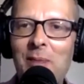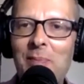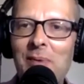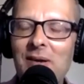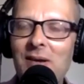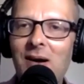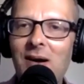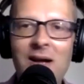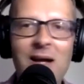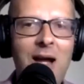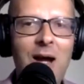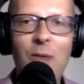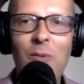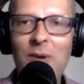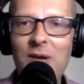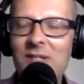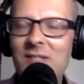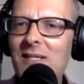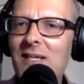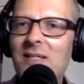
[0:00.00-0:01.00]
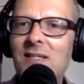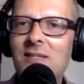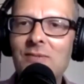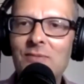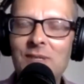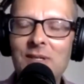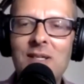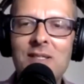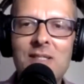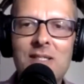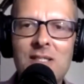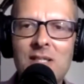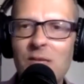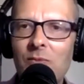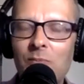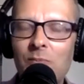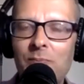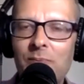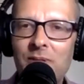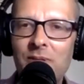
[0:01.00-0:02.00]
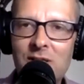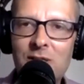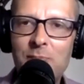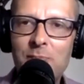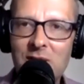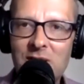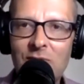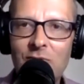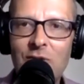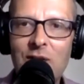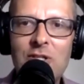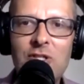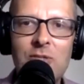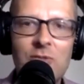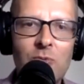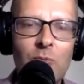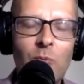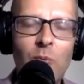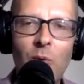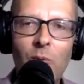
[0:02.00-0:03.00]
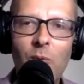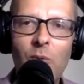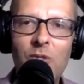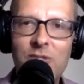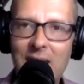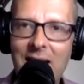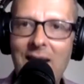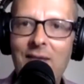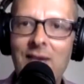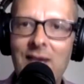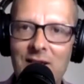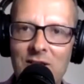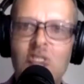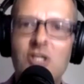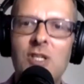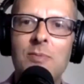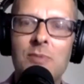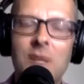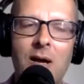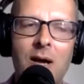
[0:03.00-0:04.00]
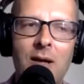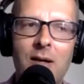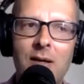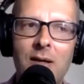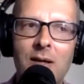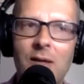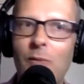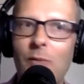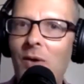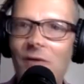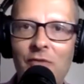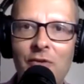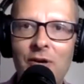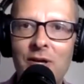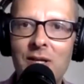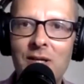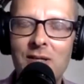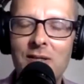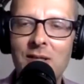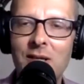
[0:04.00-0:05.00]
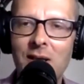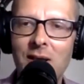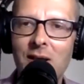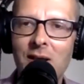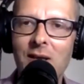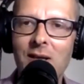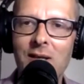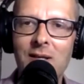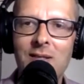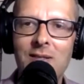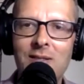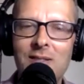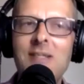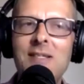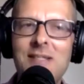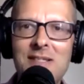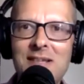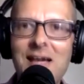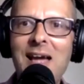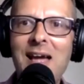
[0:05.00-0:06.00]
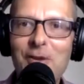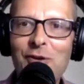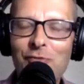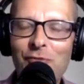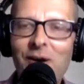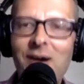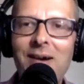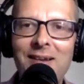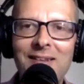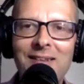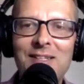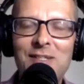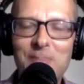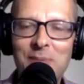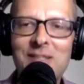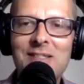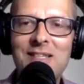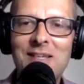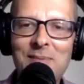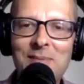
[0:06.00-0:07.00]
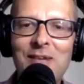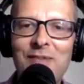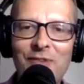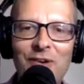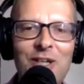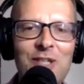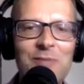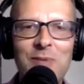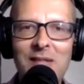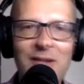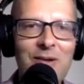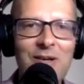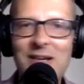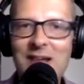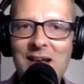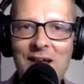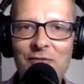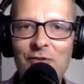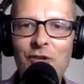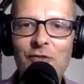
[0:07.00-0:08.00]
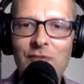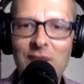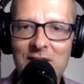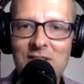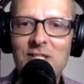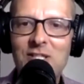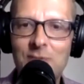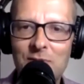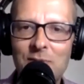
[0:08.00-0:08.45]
And like when I said, when I said, oh, this person in relationships, what was their relationships like? They weren't very good. And they said, yeah, you're right. This person gave me advice, but they didn't have good relationships